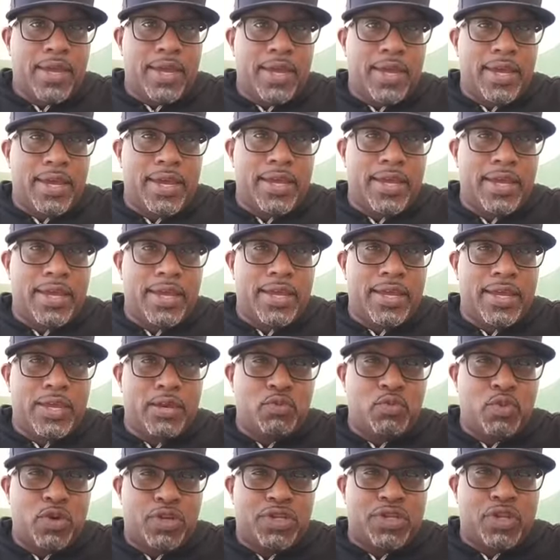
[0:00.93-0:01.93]
Hey,
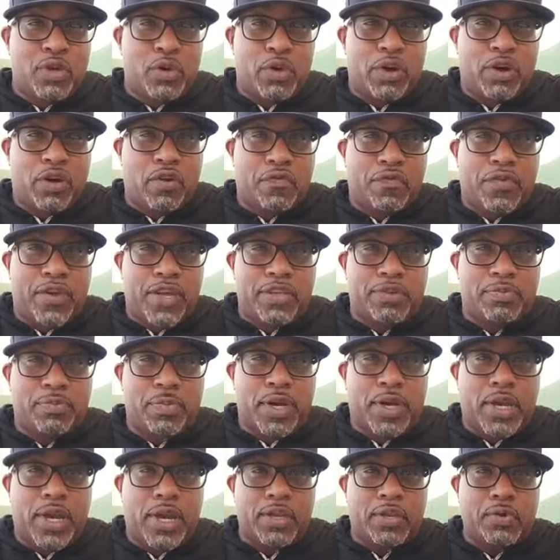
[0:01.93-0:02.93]
what's going on
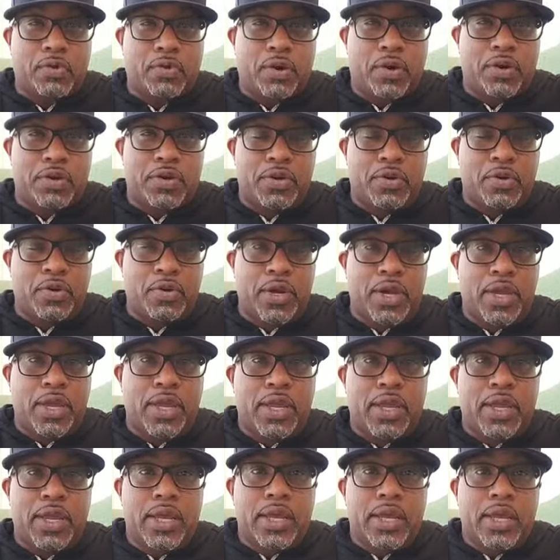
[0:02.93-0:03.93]
Facebook? How you all doing?
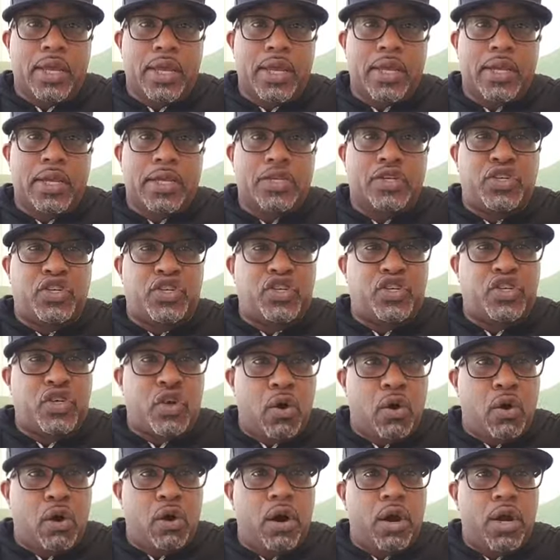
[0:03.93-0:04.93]
It is
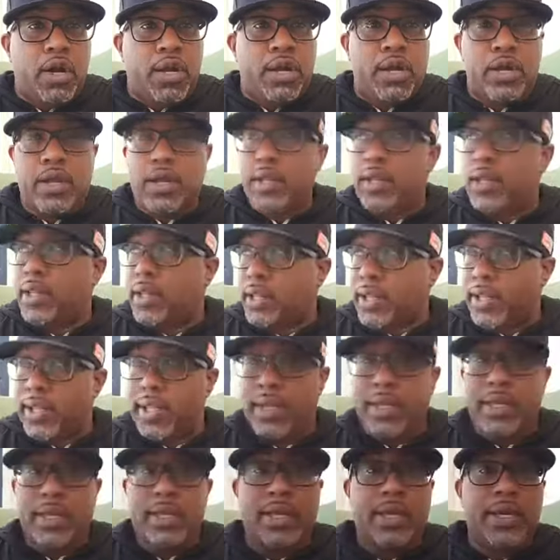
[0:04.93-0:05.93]
Shawn
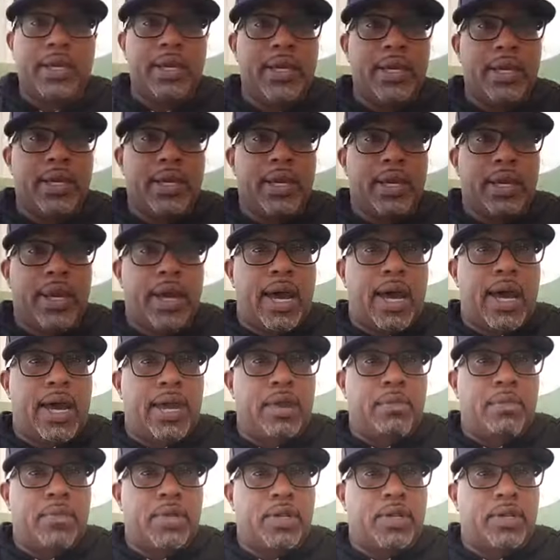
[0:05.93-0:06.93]
Lee.
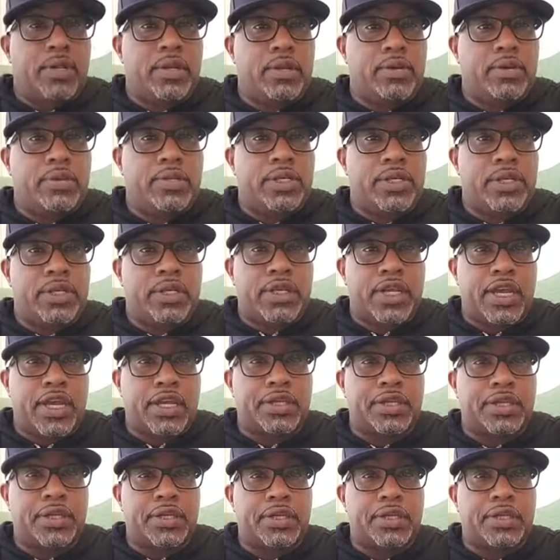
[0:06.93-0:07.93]
I am in Houston,
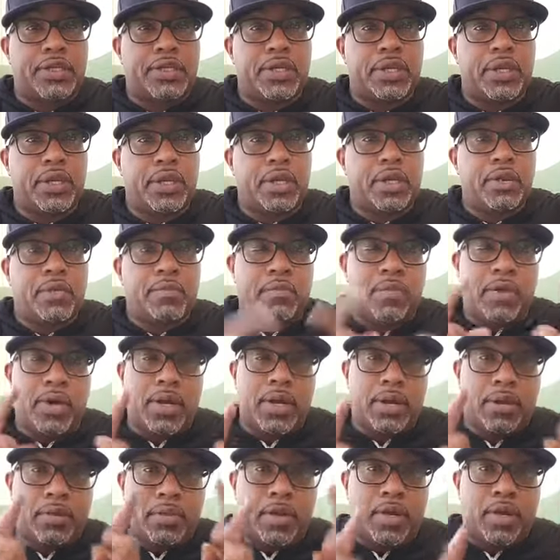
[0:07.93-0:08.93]
Texas.
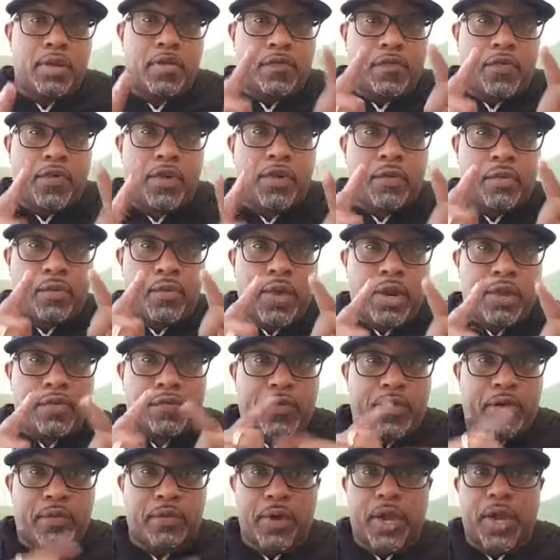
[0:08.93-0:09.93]
Money, I'm getting ready
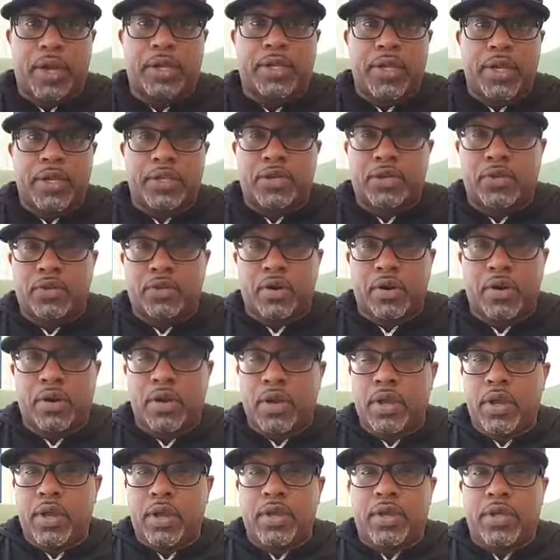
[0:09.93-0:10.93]
for the Rock That Tour.
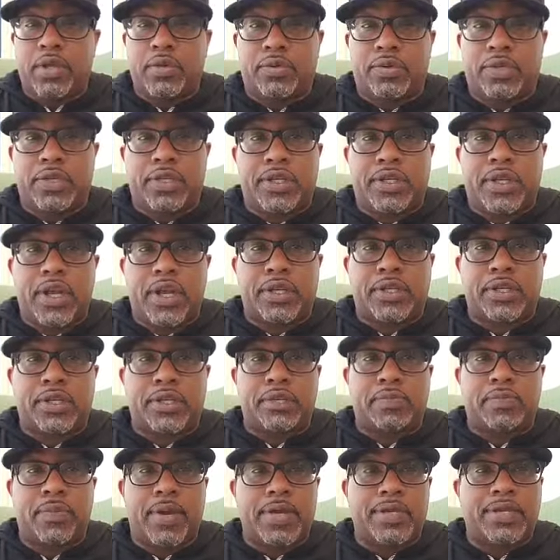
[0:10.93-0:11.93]
Houston,
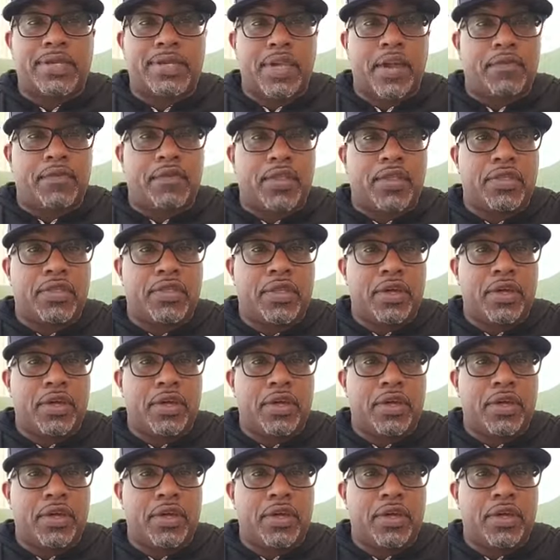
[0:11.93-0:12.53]
Texas, May 7th.